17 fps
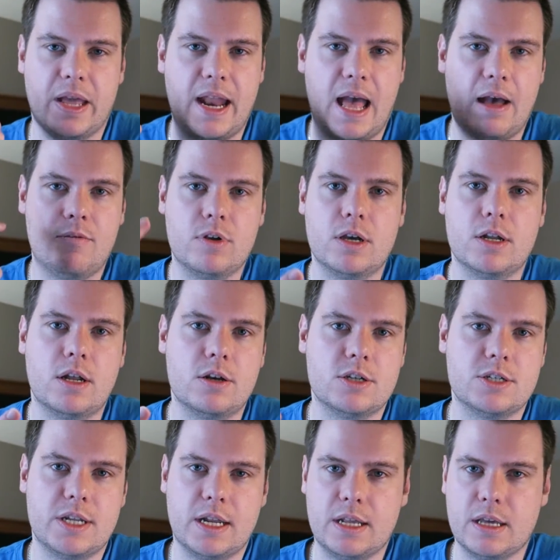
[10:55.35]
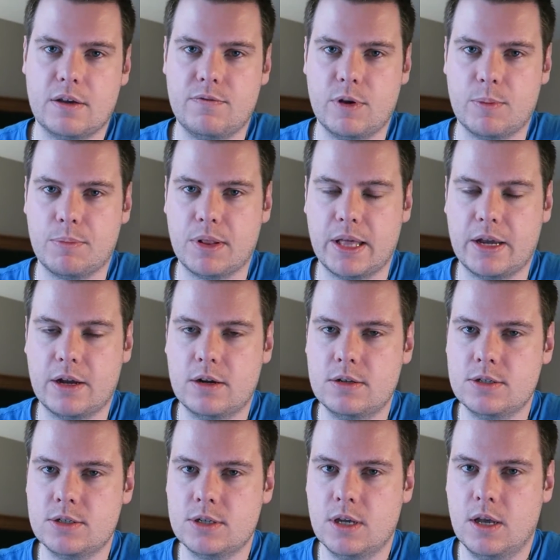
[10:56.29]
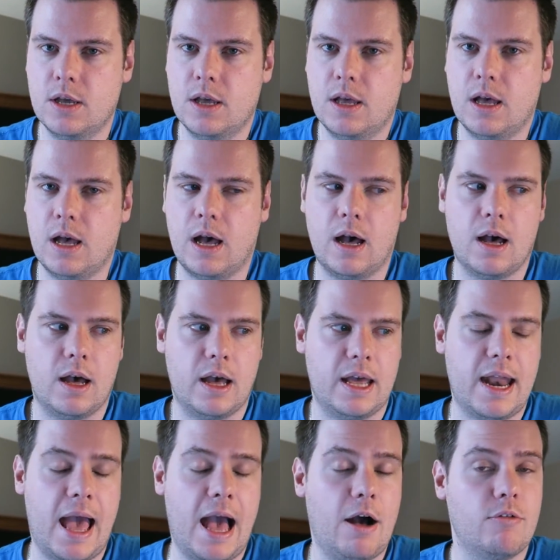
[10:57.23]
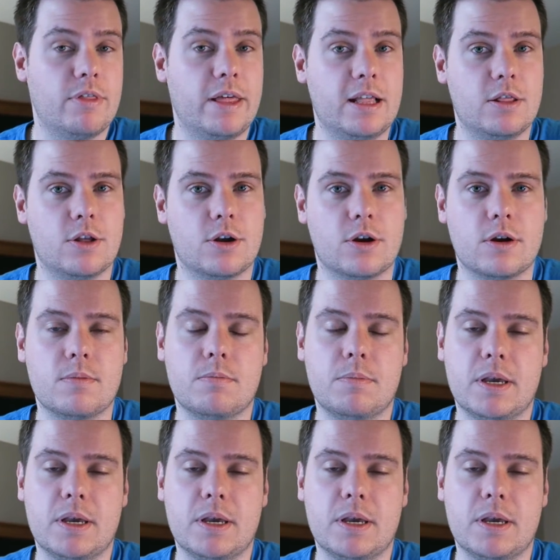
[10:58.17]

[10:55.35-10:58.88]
and have a good understanding of your players and how they learn.